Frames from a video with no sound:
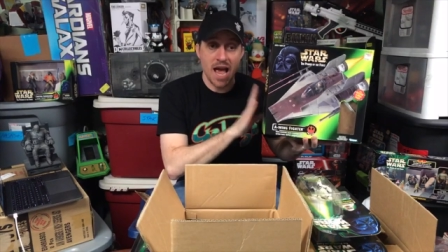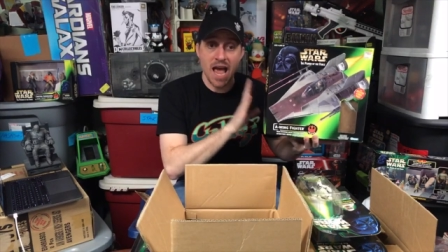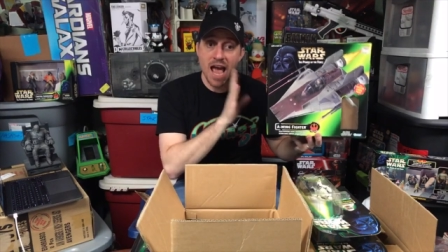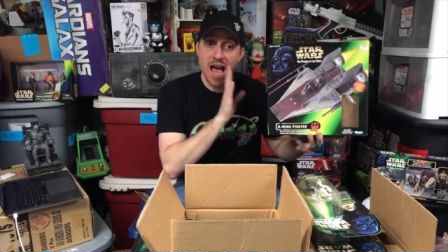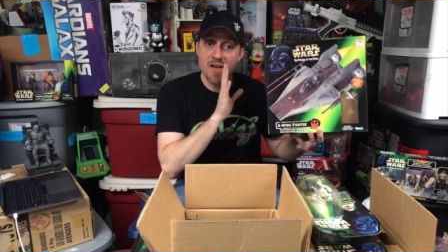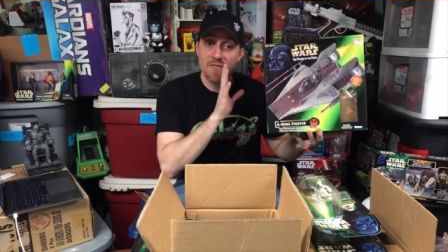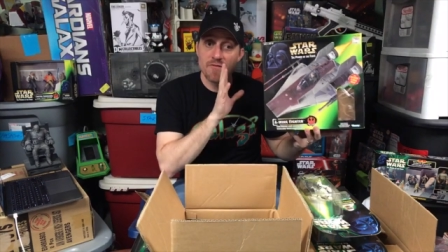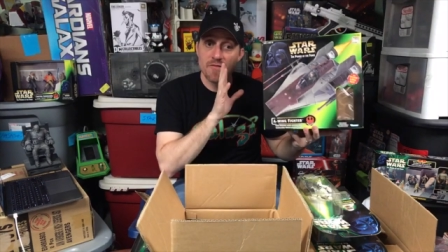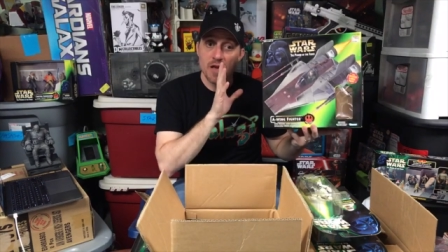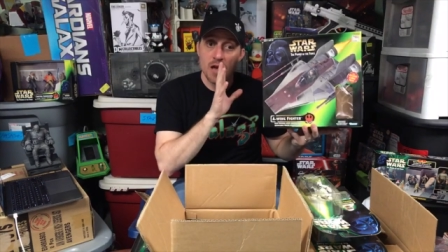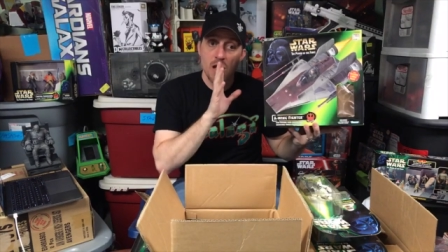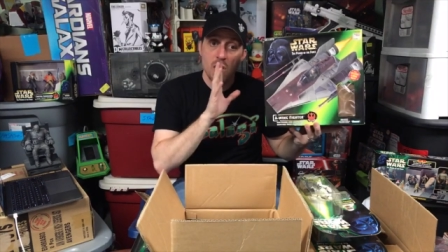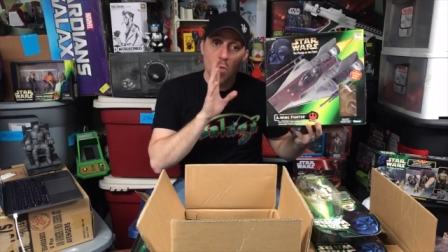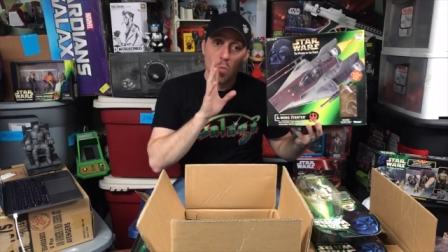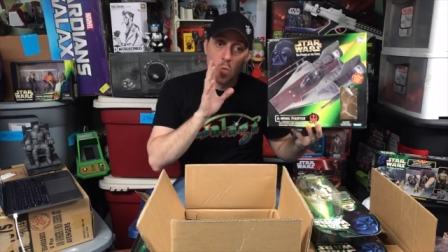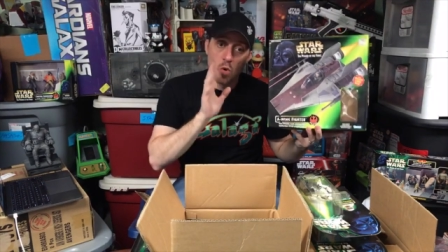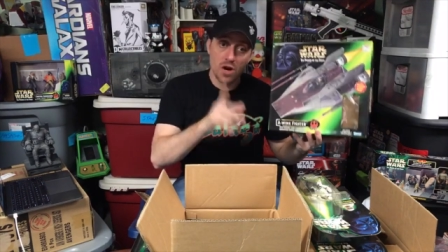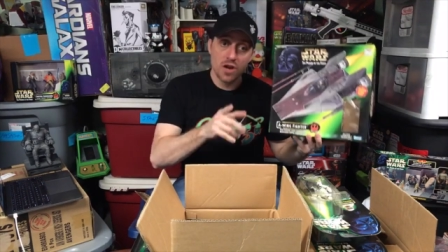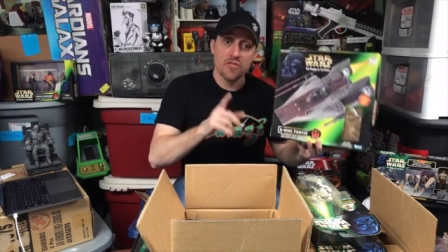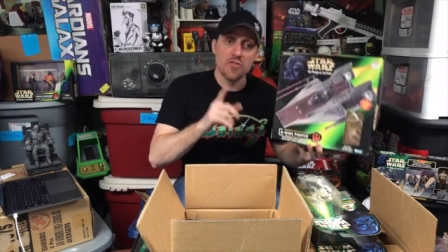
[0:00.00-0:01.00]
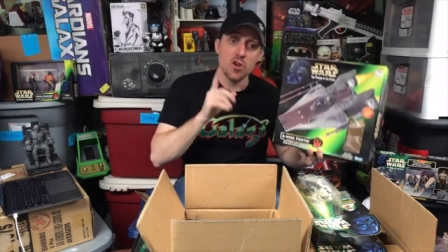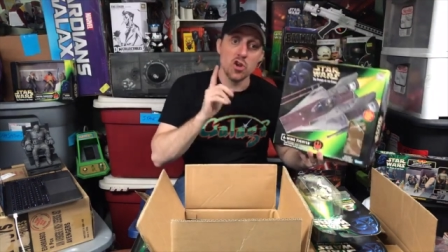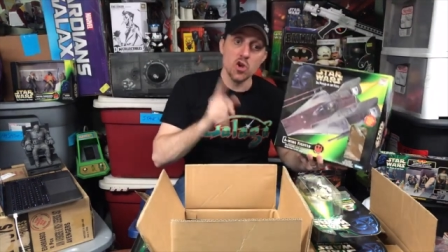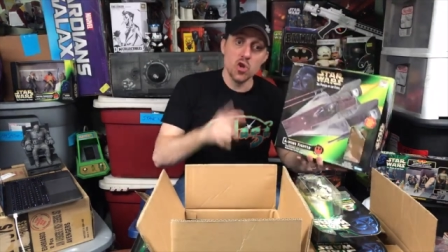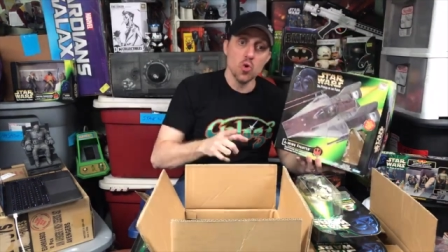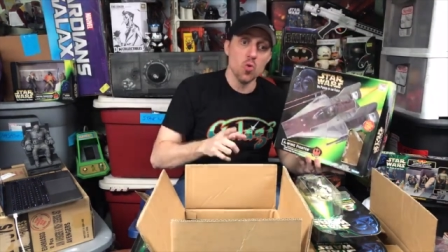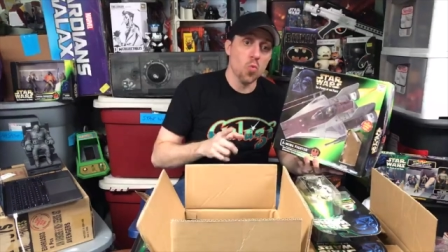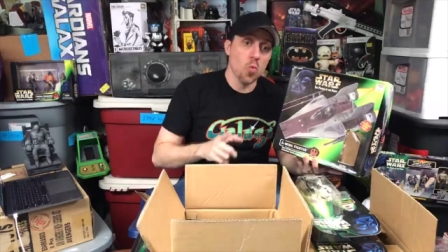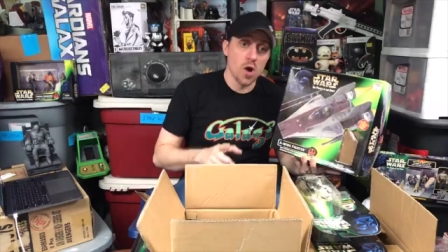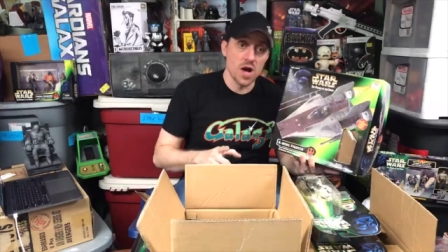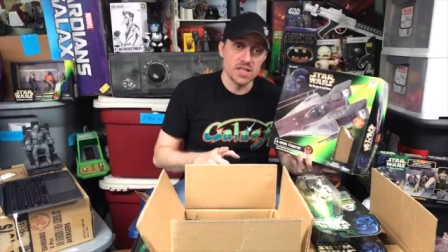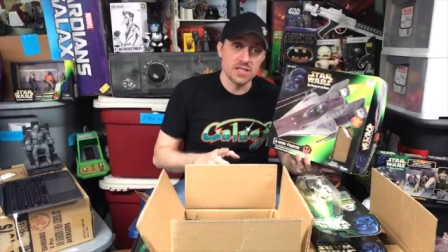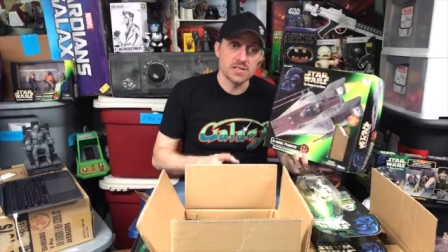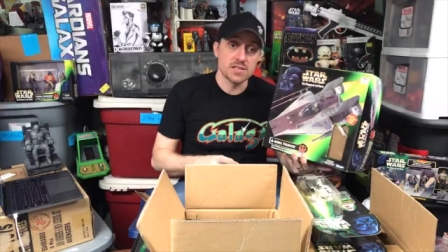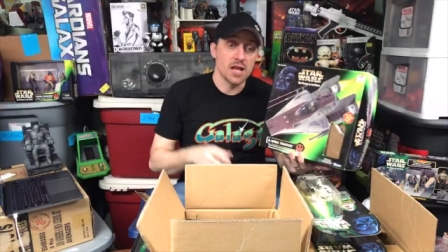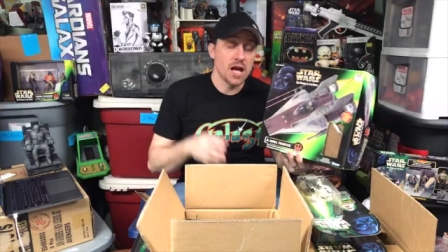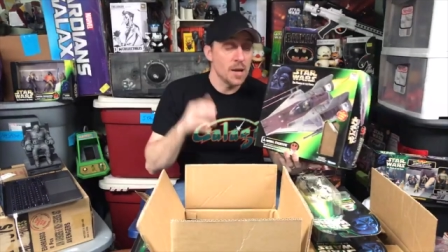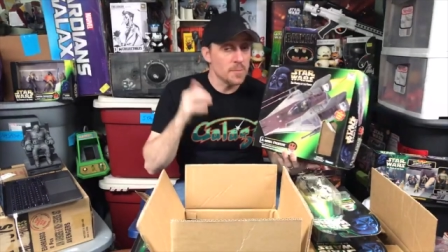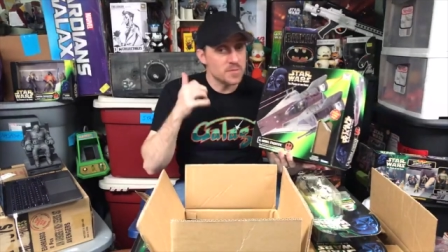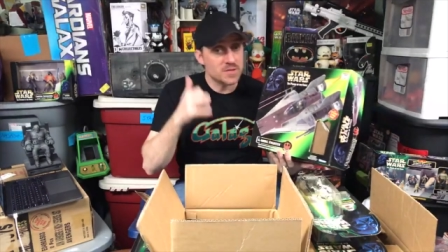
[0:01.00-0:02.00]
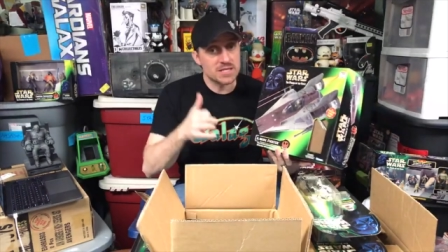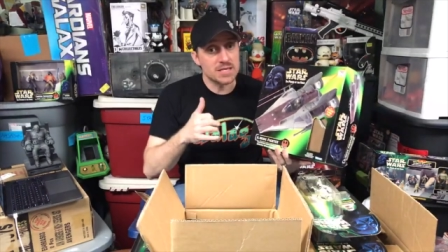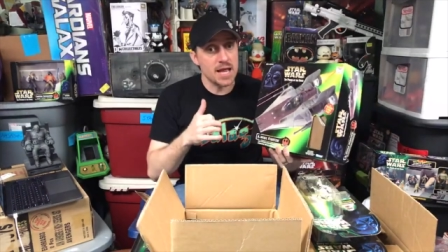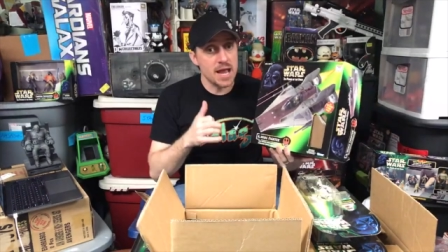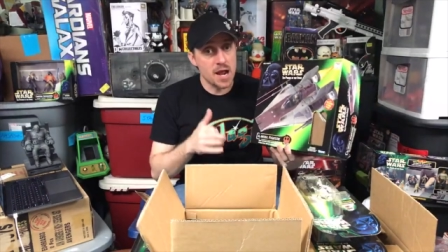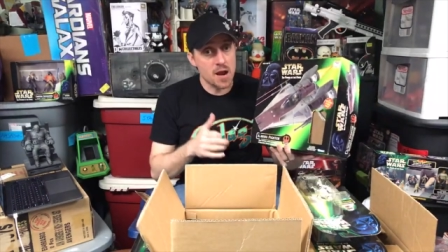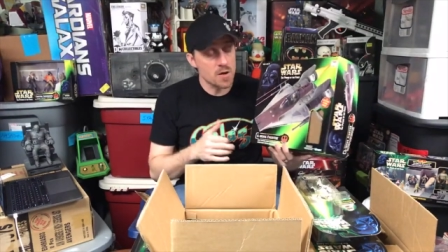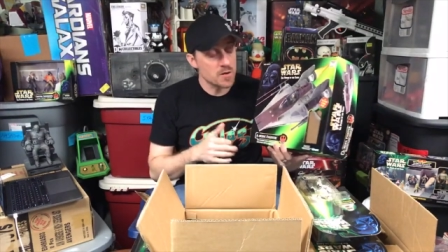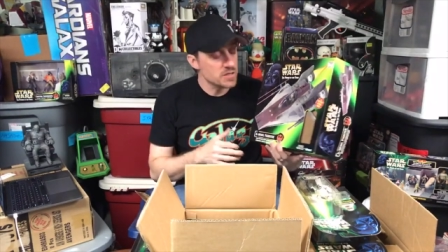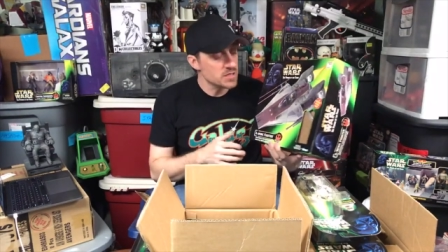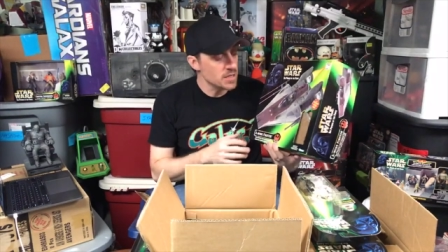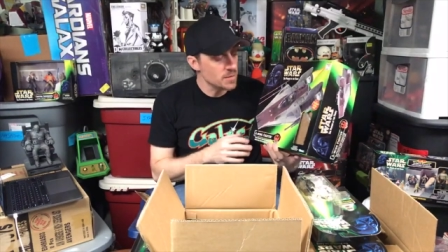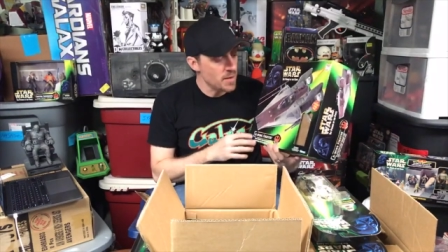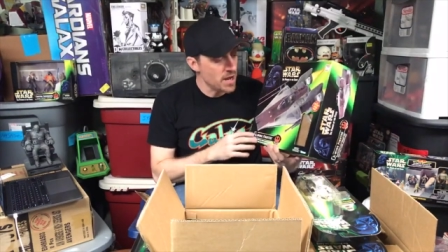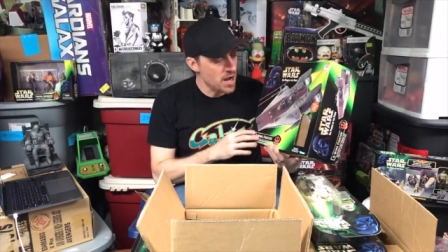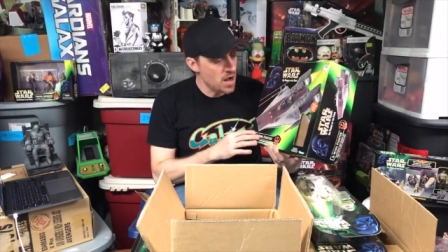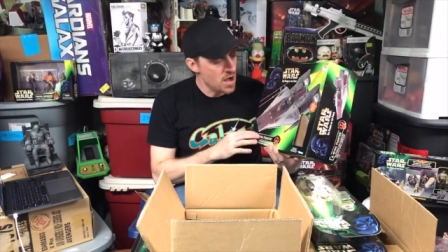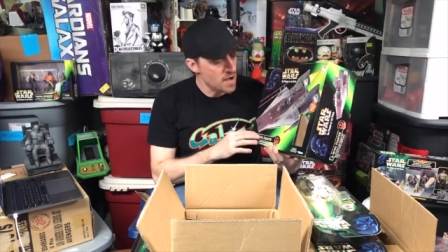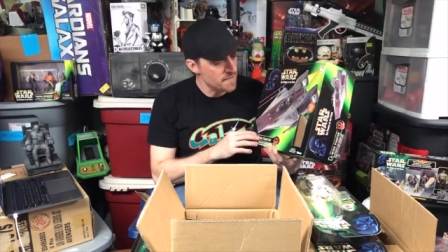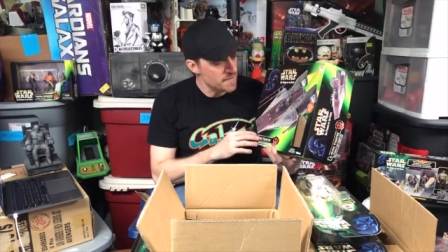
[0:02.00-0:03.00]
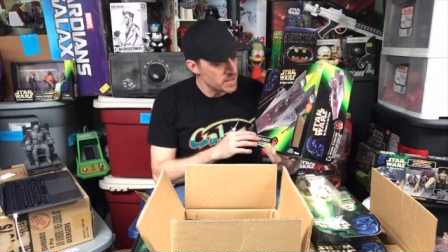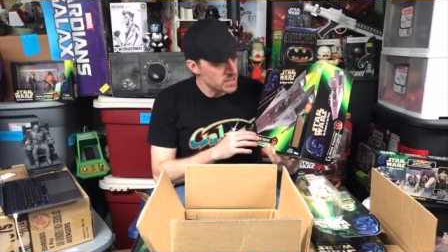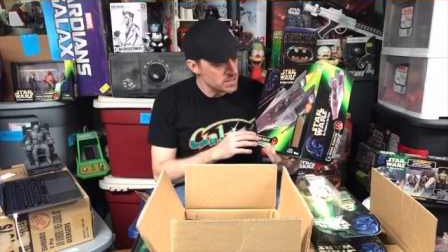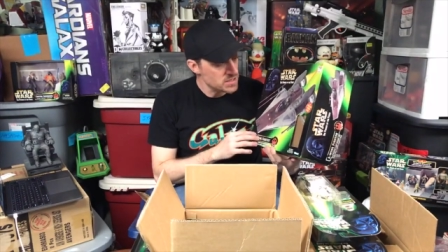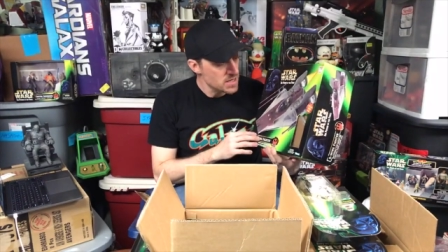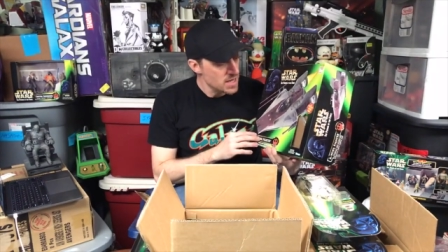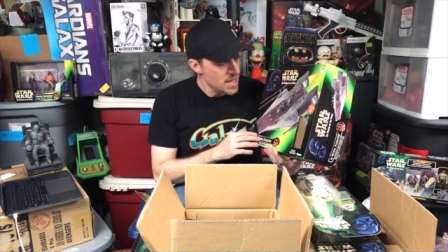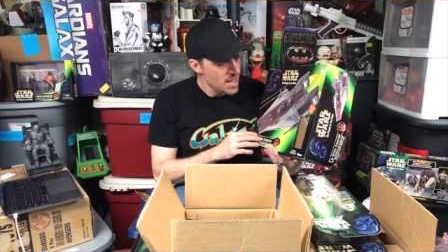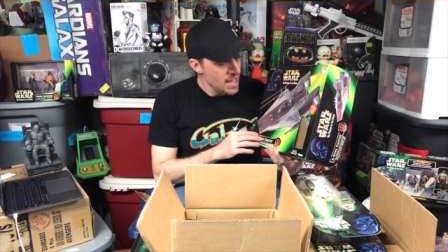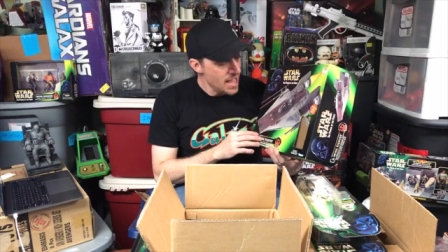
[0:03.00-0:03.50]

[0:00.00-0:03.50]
I have one of the new ones upstairs in my office,